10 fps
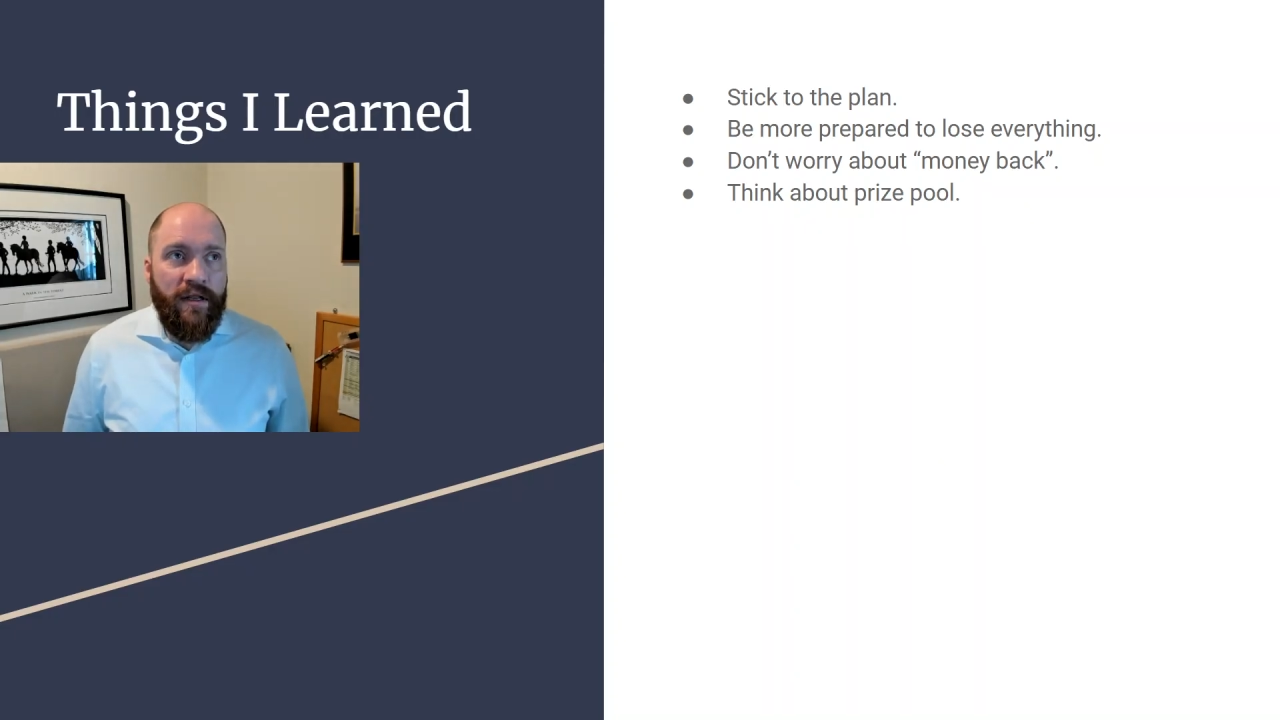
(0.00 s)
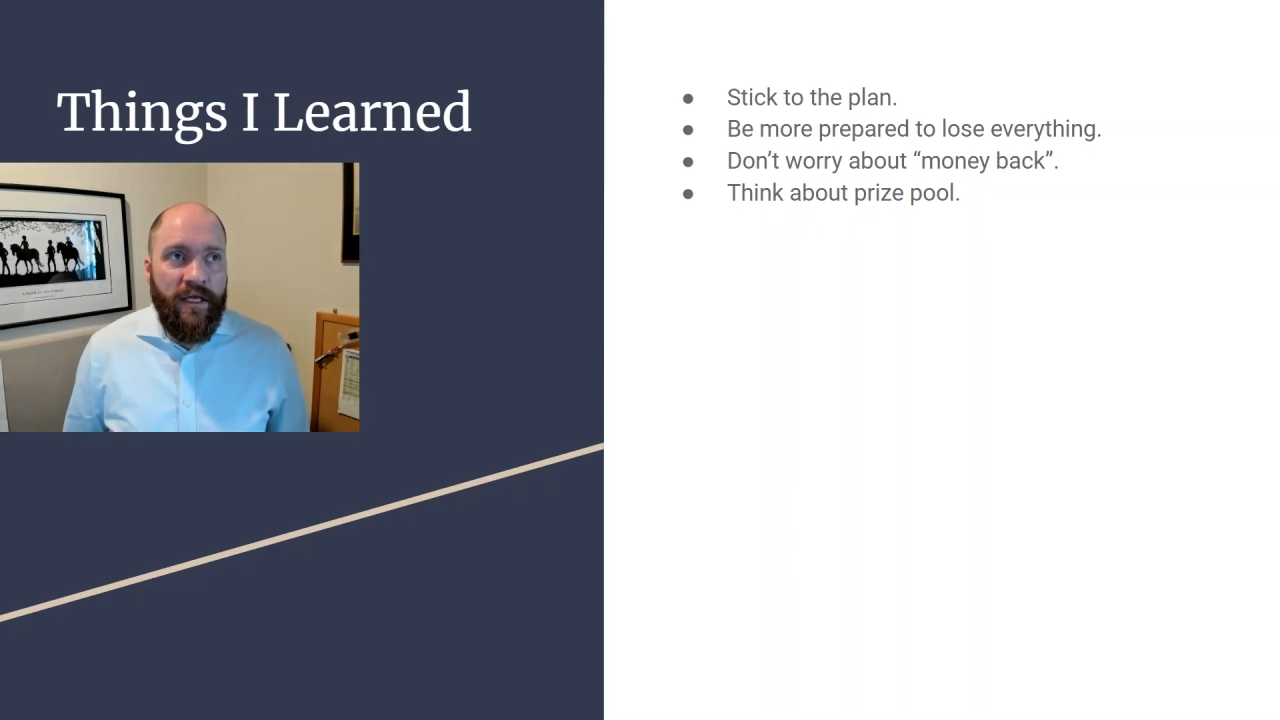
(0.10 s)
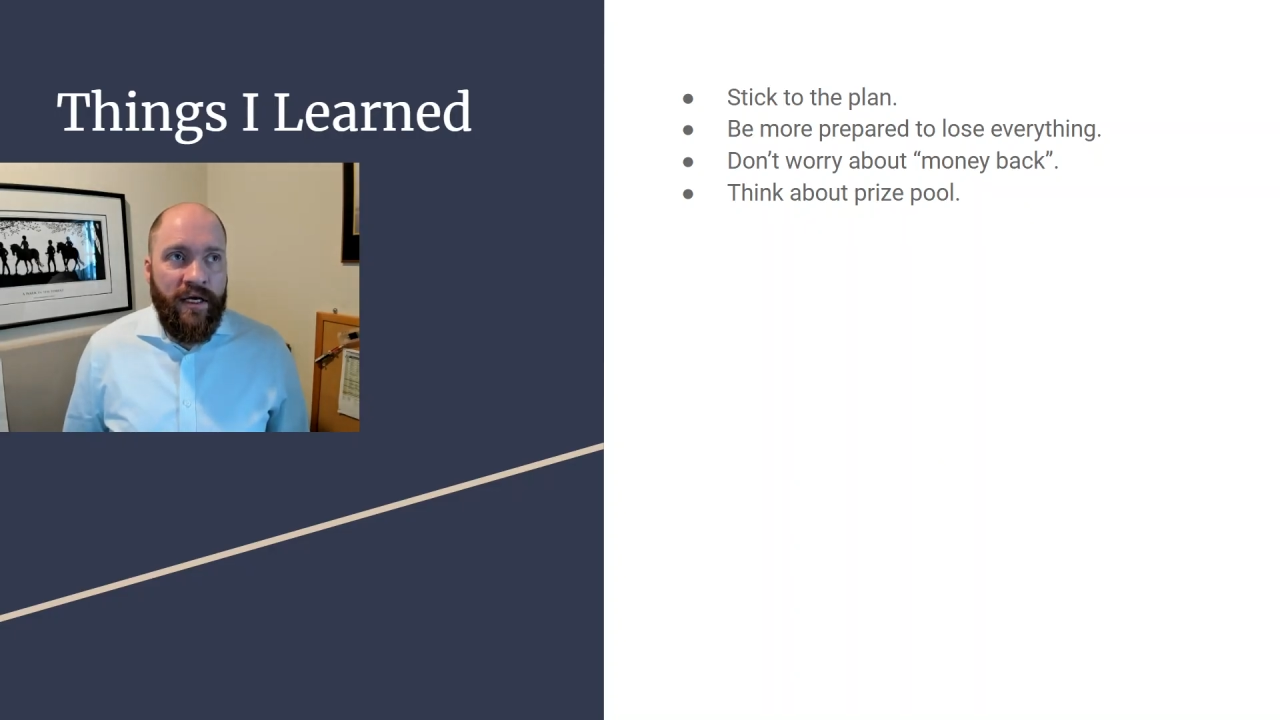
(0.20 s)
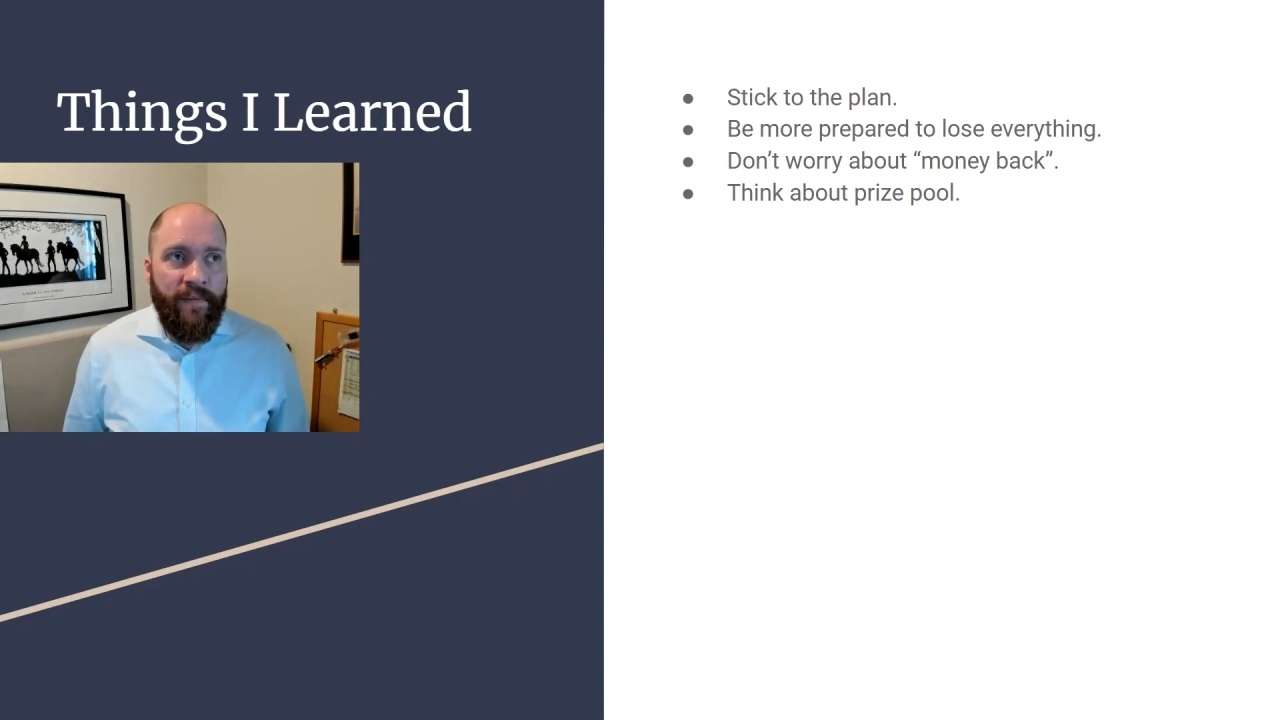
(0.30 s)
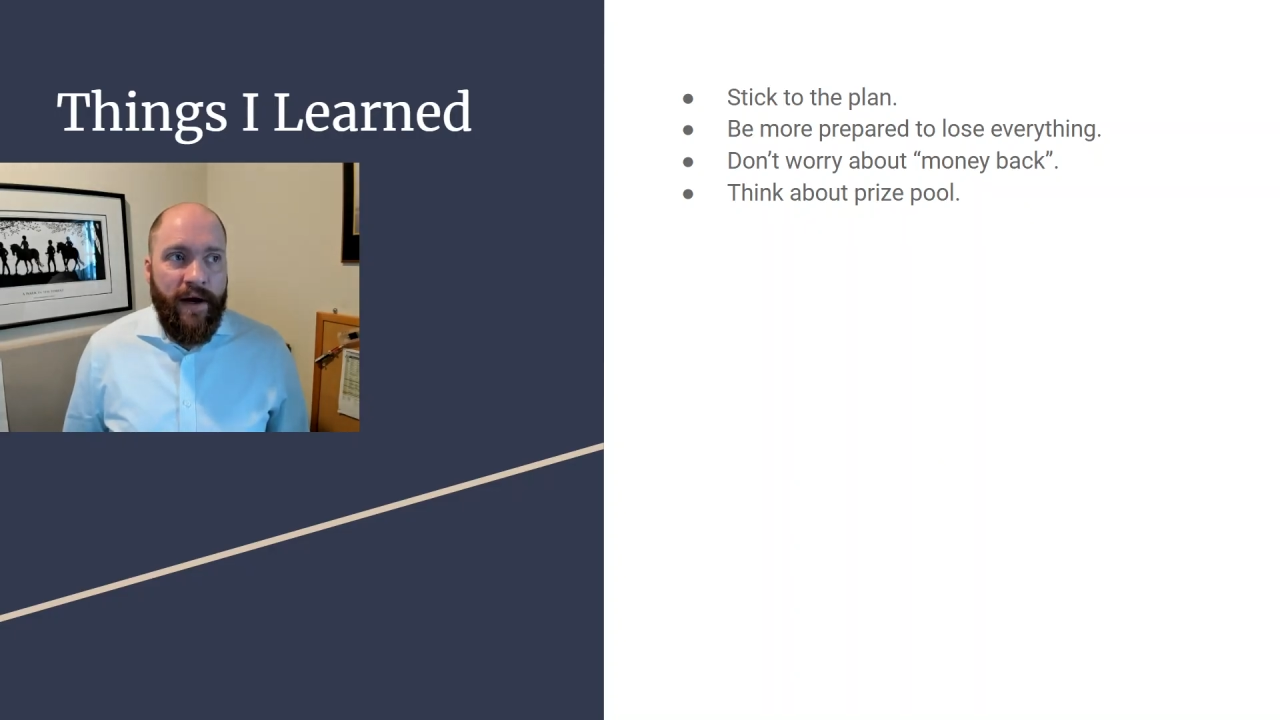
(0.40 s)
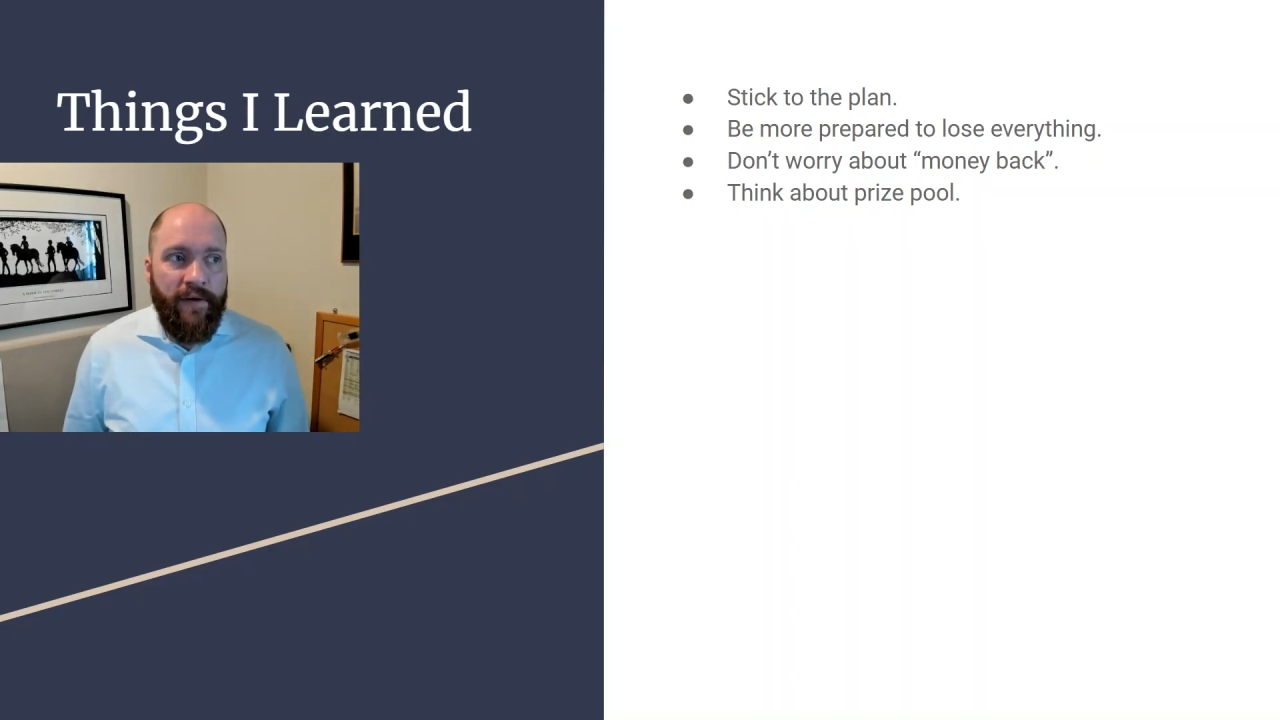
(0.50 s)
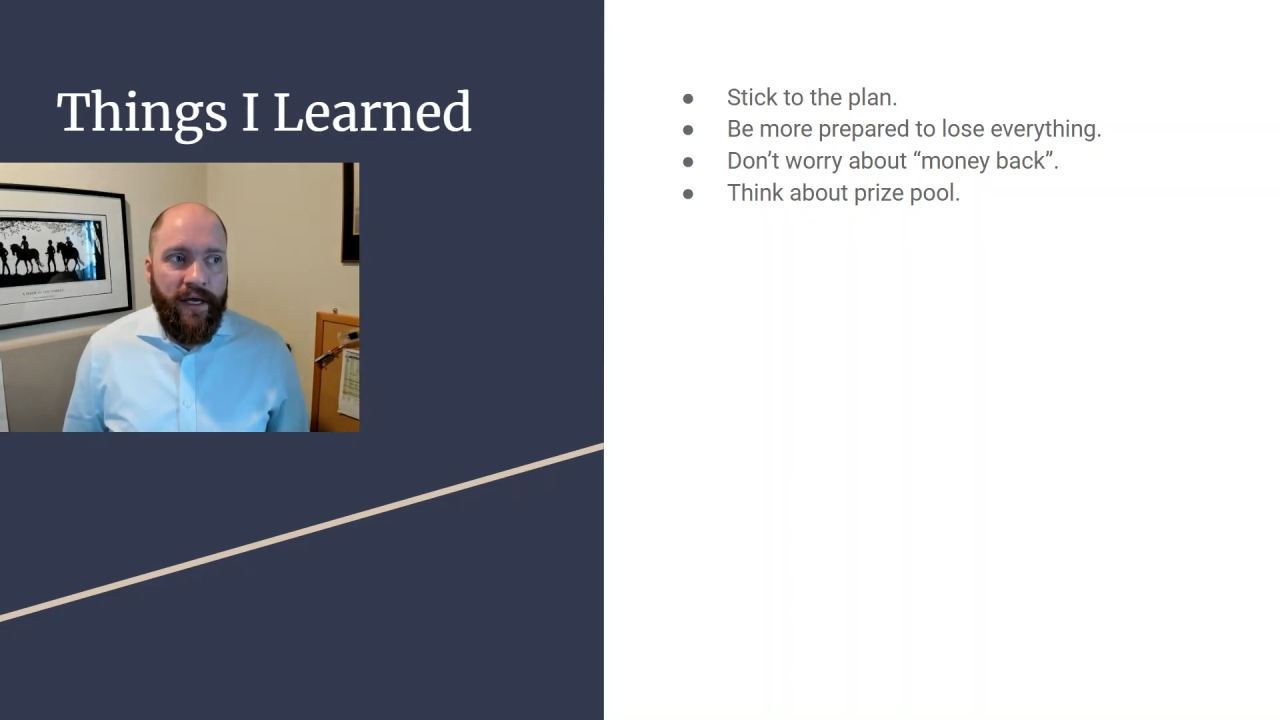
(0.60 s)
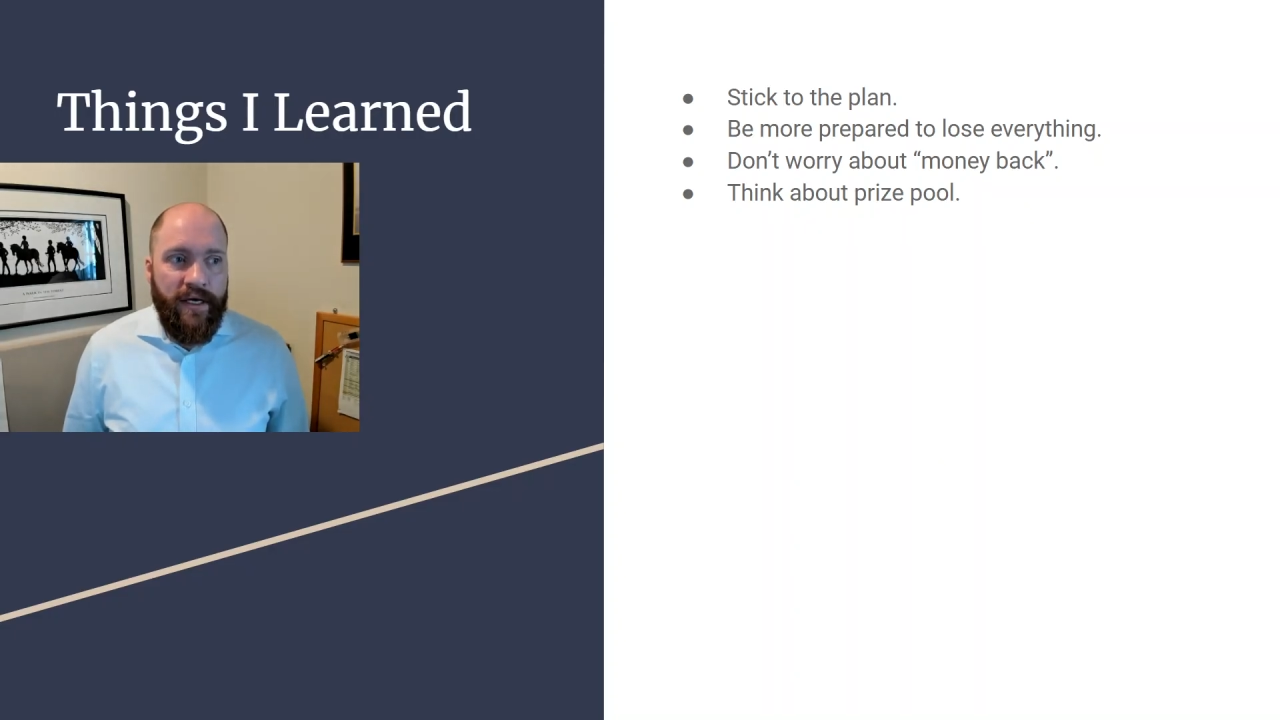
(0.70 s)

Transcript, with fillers: think about